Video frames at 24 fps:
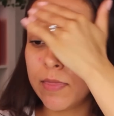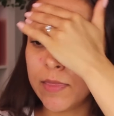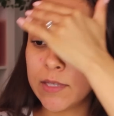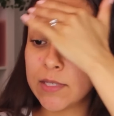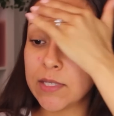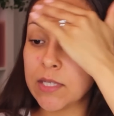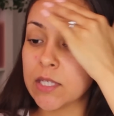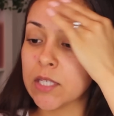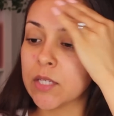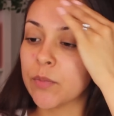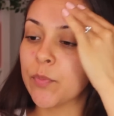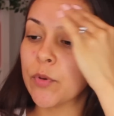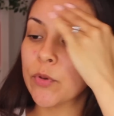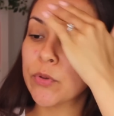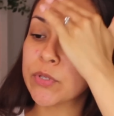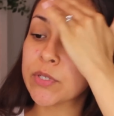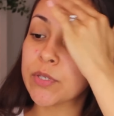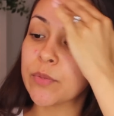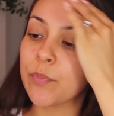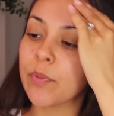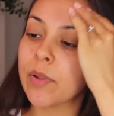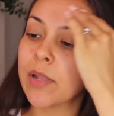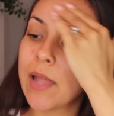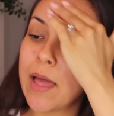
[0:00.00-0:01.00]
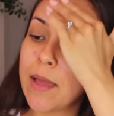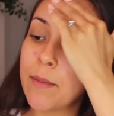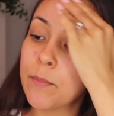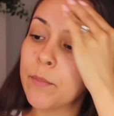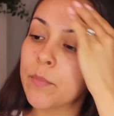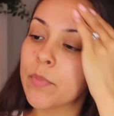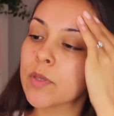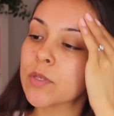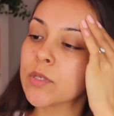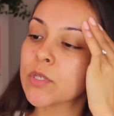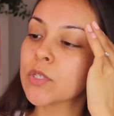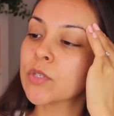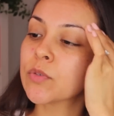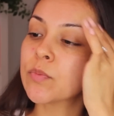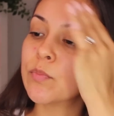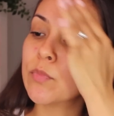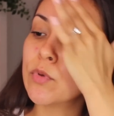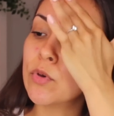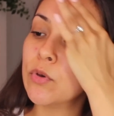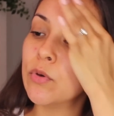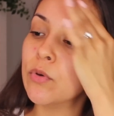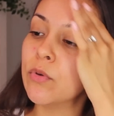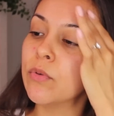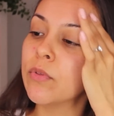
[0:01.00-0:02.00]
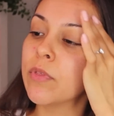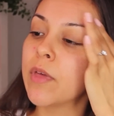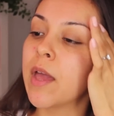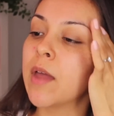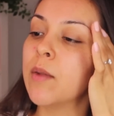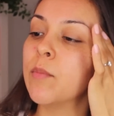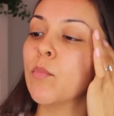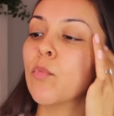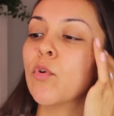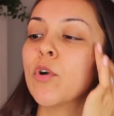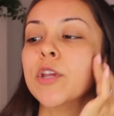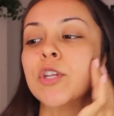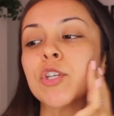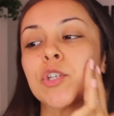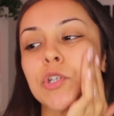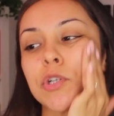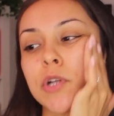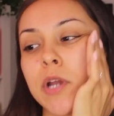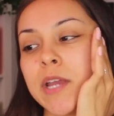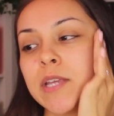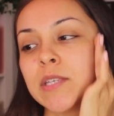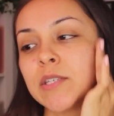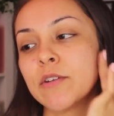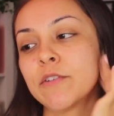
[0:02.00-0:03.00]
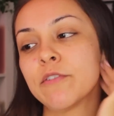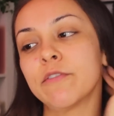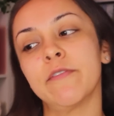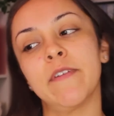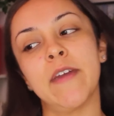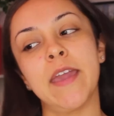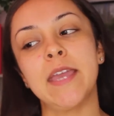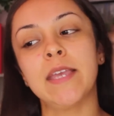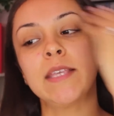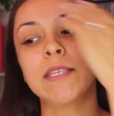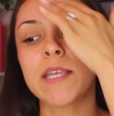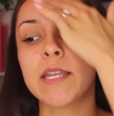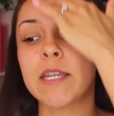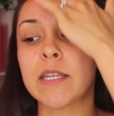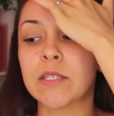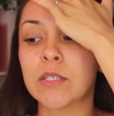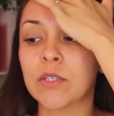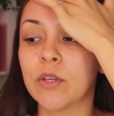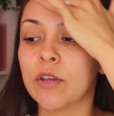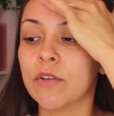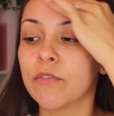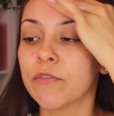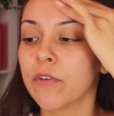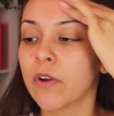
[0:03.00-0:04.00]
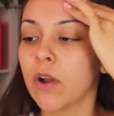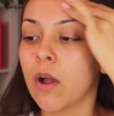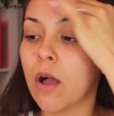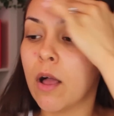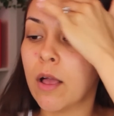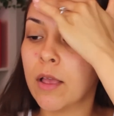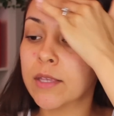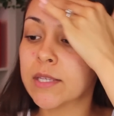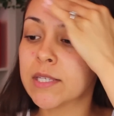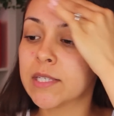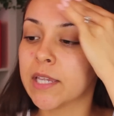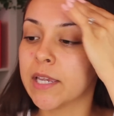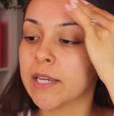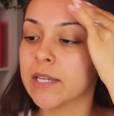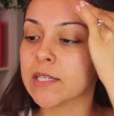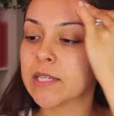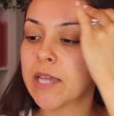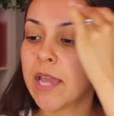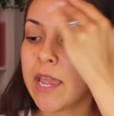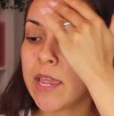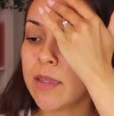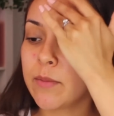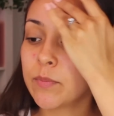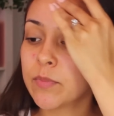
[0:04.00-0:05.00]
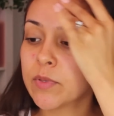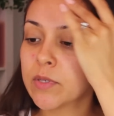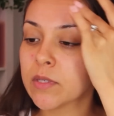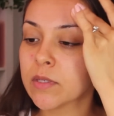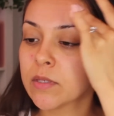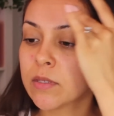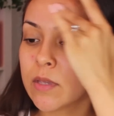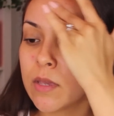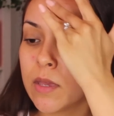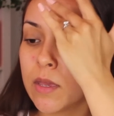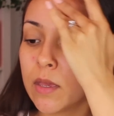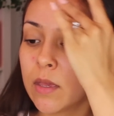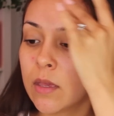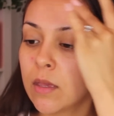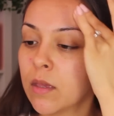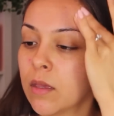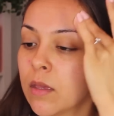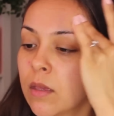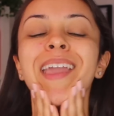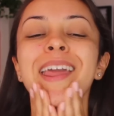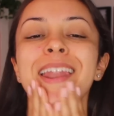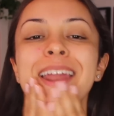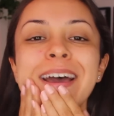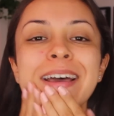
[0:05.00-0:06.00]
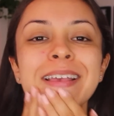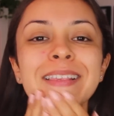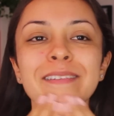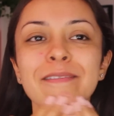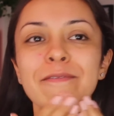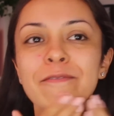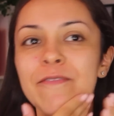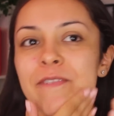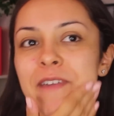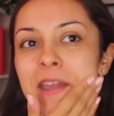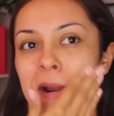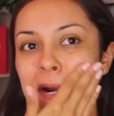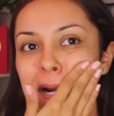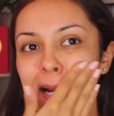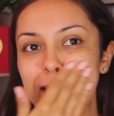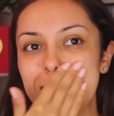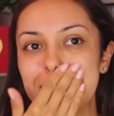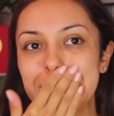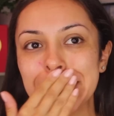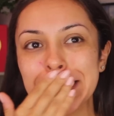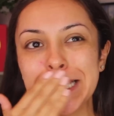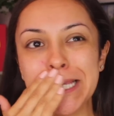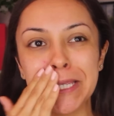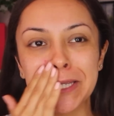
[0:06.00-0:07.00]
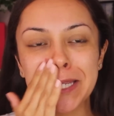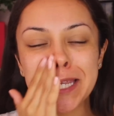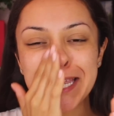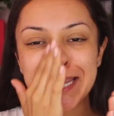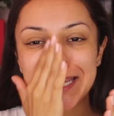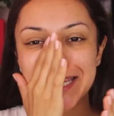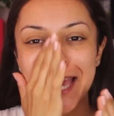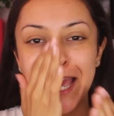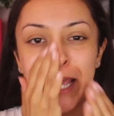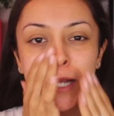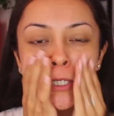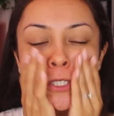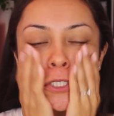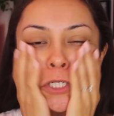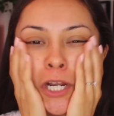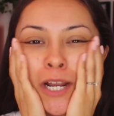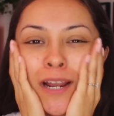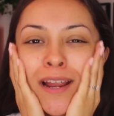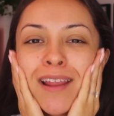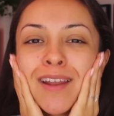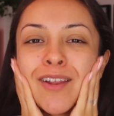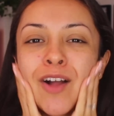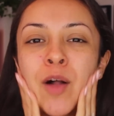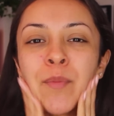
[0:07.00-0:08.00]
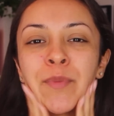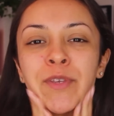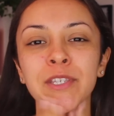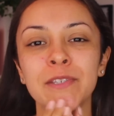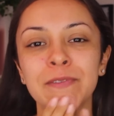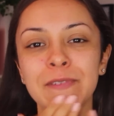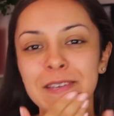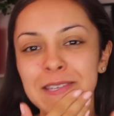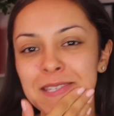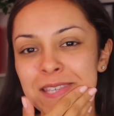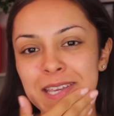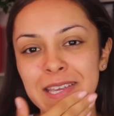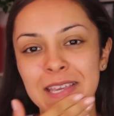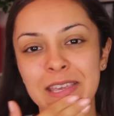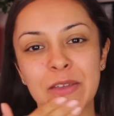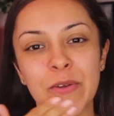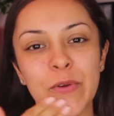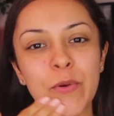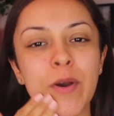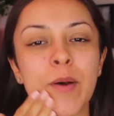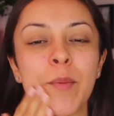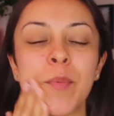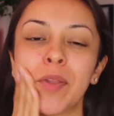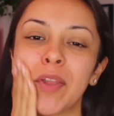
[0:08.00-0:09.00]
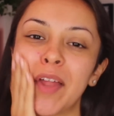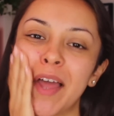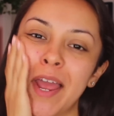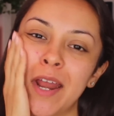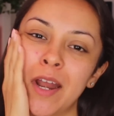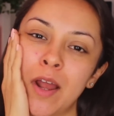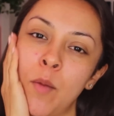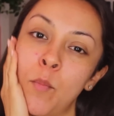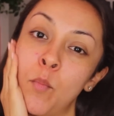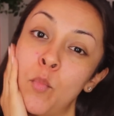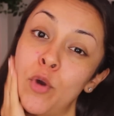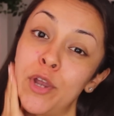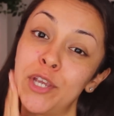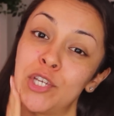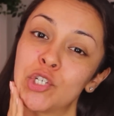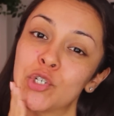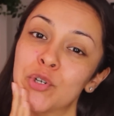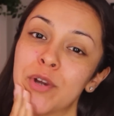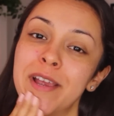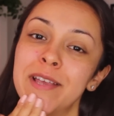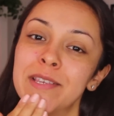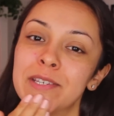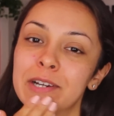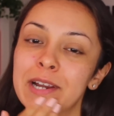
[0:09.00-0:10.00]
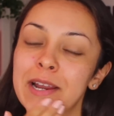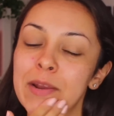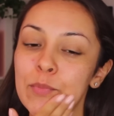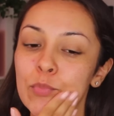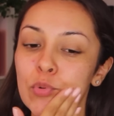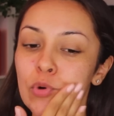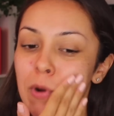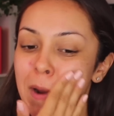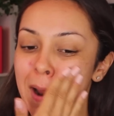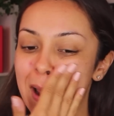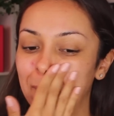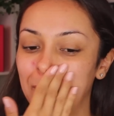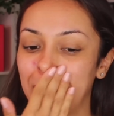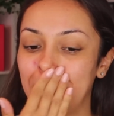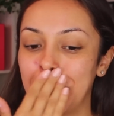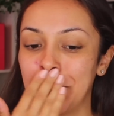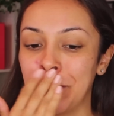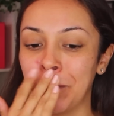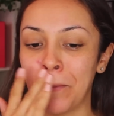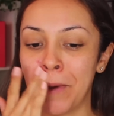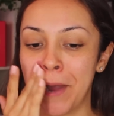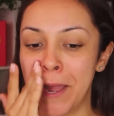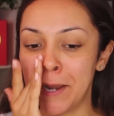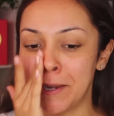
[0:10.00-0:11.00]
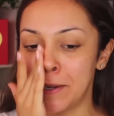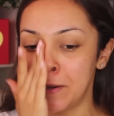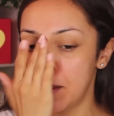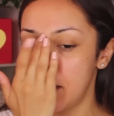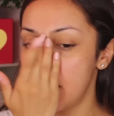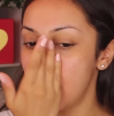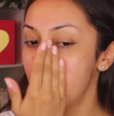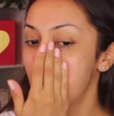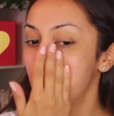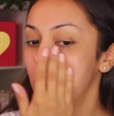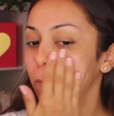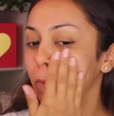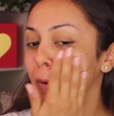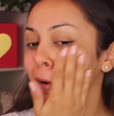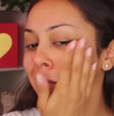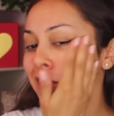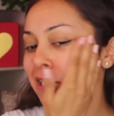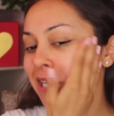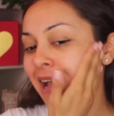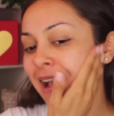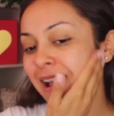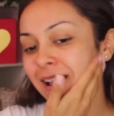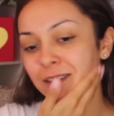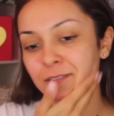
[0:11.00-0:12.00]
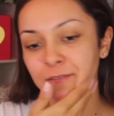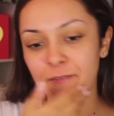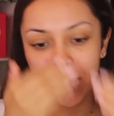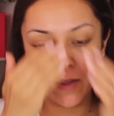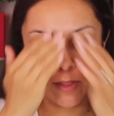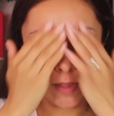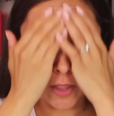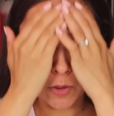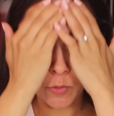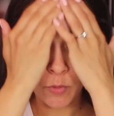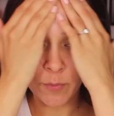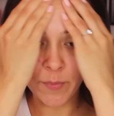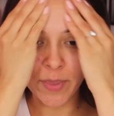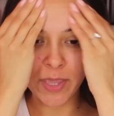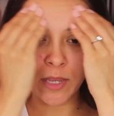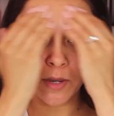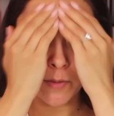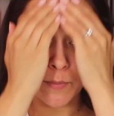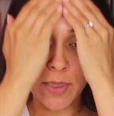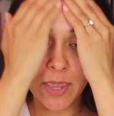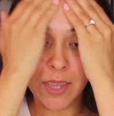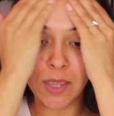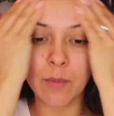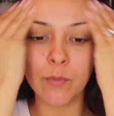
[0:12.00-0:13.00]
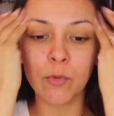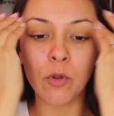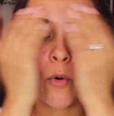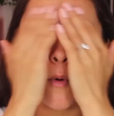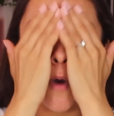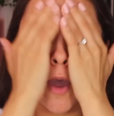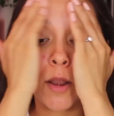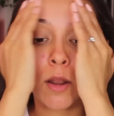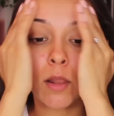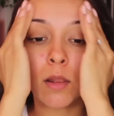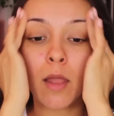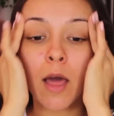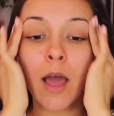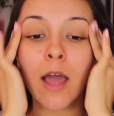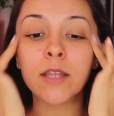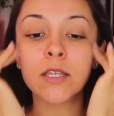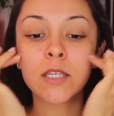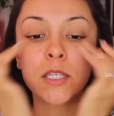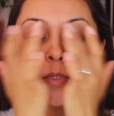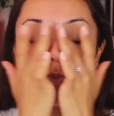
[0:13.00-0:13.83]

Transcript: This is supposed to plump, smooth, and moisturize your face, and it's good for all skin types. It has a very silky texture. It almost feels like you apply a moisturizer and primer in one, which I feel like will make your makeup go on a lot